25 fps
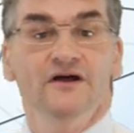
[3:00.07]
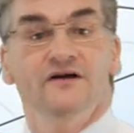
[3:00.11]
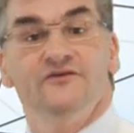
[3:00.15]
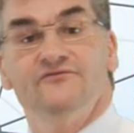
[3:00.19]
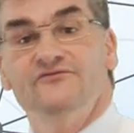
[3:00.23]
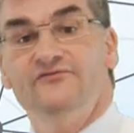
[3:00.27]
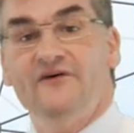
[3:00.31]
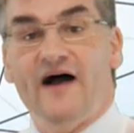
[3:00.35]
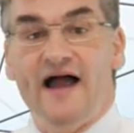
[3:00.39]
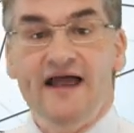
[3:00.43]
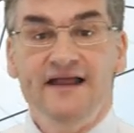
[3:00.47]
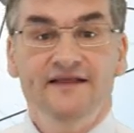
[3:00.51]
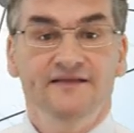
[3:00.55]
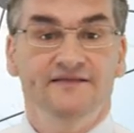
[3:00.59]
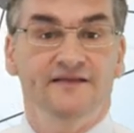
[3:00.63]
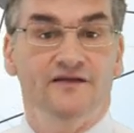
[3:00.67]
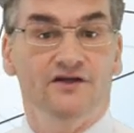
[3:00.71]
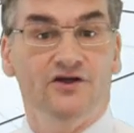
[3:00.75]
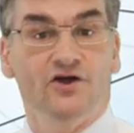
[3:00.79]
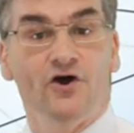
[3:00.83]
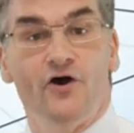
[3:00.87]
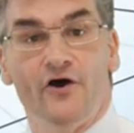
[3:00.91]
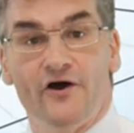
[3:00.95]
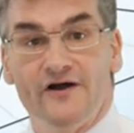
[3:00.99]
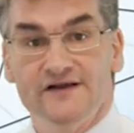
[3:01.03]
fight the
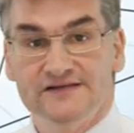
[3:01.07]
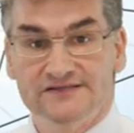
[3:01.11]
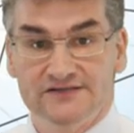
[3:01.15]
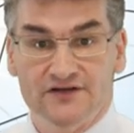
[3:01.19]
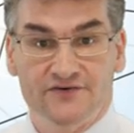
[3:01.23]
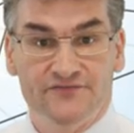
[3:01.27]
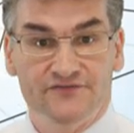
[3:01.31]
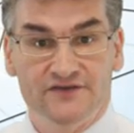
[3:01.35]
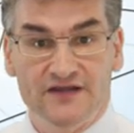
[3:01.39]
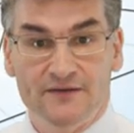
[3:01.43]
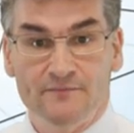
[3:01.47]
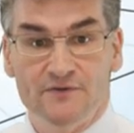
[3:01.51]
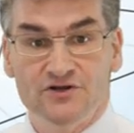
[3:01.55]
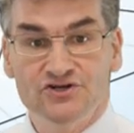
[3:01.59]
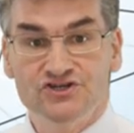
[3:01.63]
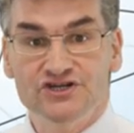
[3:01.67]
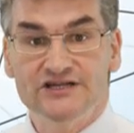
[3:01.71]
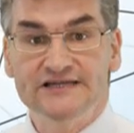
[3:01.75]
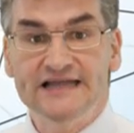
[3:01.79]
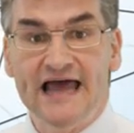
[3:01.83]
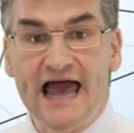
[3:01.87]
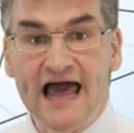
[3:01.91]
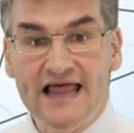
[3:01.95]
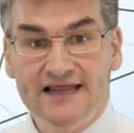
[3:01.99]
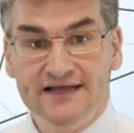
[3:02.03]
curse of
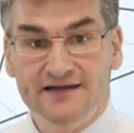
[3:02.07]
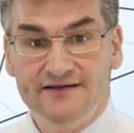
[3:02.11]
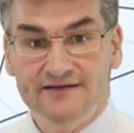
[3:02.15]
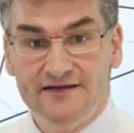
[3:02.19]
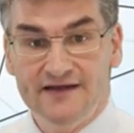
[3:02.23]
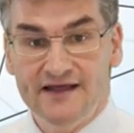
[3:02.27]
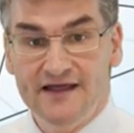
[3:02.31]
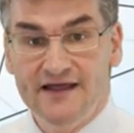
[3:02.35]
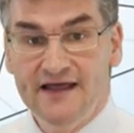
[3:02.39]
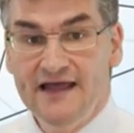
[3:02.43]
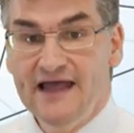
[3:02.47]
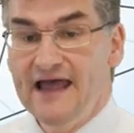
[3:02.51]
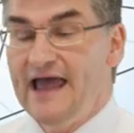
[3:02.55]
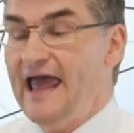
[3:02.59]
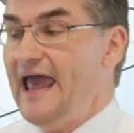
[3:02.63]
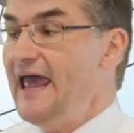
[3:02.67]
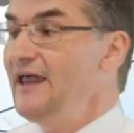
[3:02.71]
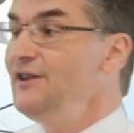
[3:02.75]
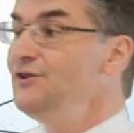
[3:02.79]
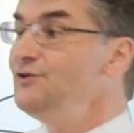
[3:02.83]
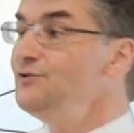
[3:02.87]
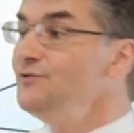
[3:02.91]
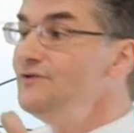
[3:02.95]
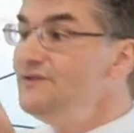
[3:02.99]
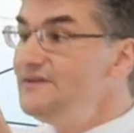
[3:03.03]
dimensionality
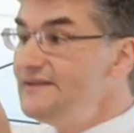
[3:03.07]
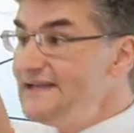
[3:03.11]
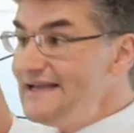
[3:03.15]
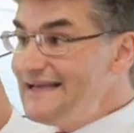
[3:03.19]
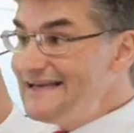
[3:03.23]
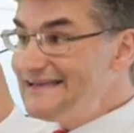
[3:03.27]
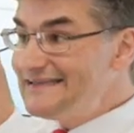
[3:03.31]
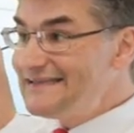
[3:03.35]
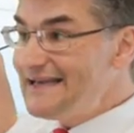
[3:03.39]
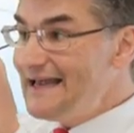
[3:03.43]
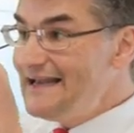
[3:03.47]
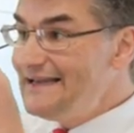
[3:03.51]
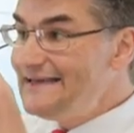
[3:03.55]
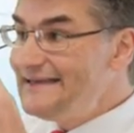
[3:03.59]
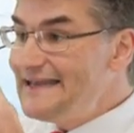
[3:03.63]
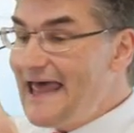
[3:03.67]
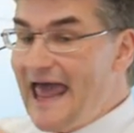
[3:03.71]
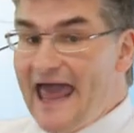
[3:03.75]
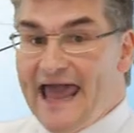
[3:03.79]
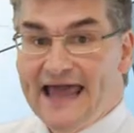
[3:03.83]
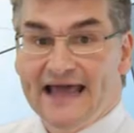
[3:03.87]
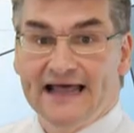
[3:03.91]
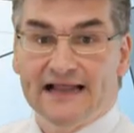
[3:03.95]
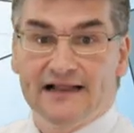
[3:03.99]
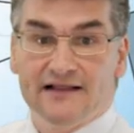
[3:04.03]
and to
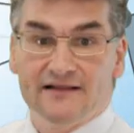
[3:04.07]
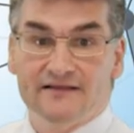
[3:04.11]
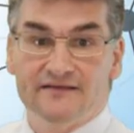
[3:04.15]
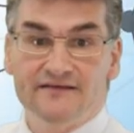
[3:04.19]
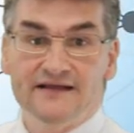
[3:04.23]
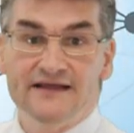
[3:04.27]
disentangle